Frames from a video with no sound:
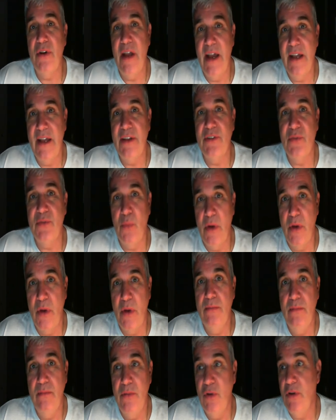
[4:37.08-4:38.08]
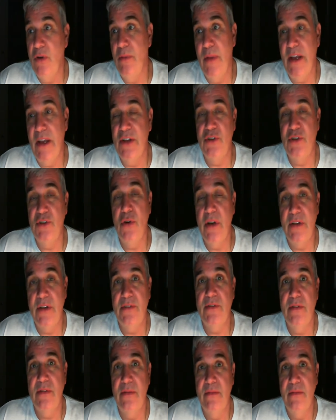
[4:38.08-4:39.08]
and you don't know how to swim, you can
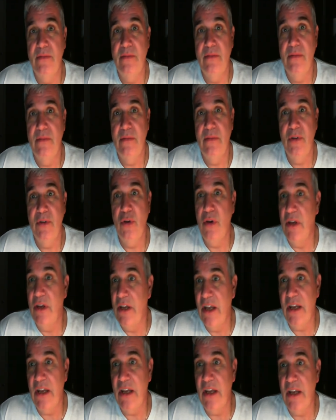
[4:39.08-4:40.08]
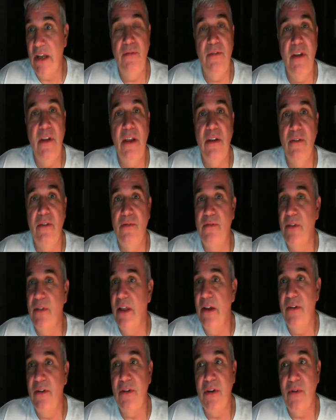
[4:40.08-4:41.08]
make a choice. You can kick your
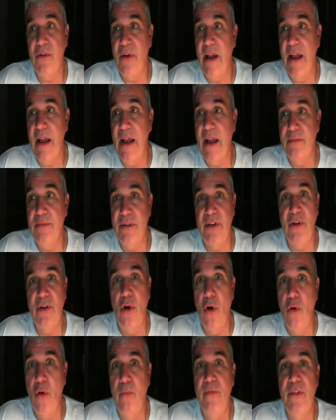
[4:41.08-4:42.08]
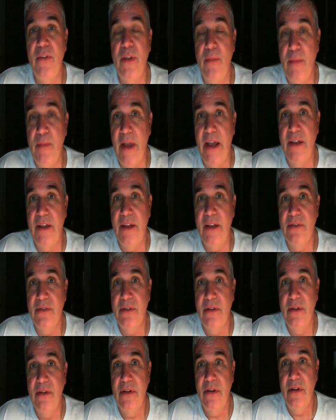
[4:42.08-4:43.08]
feet and flail your arms and hope for the
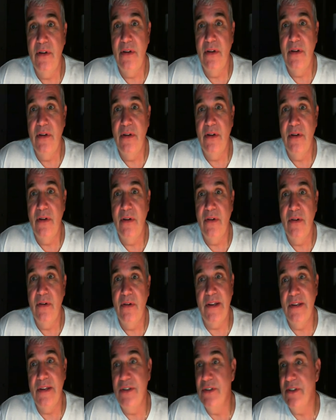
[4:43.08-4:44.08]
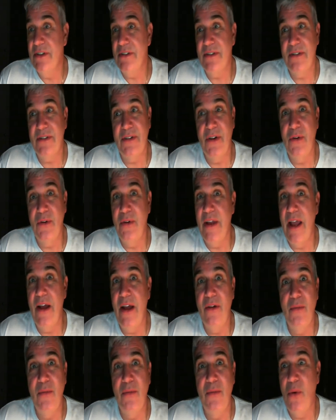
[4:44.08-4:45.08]
best, or you can
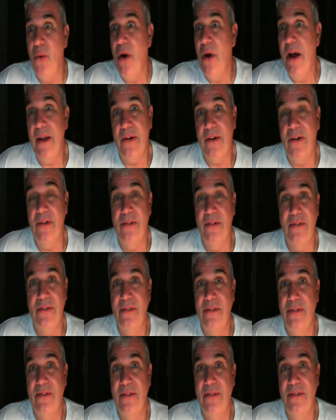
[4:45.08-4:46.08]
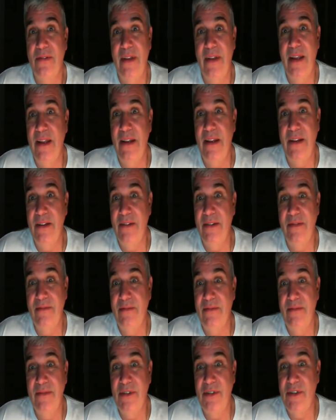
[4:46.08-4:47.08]
just go down with the water
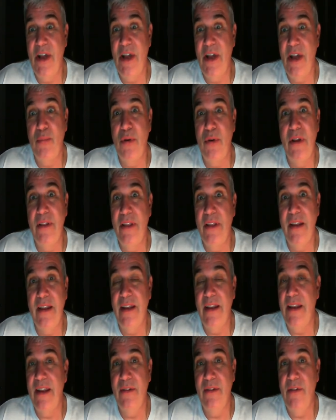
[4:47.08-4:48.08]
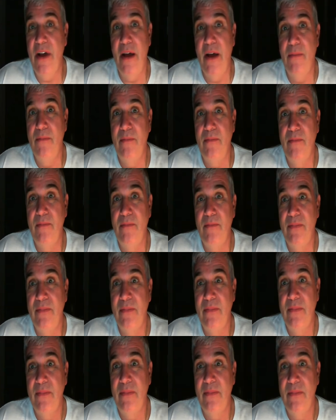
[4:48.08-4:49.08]
and stop breathing and give
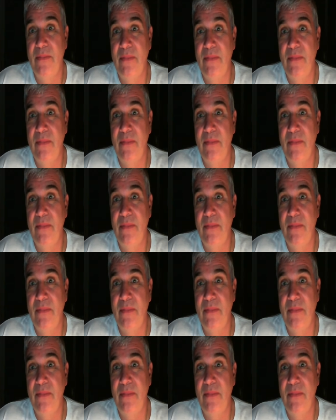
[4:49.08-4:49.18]
up.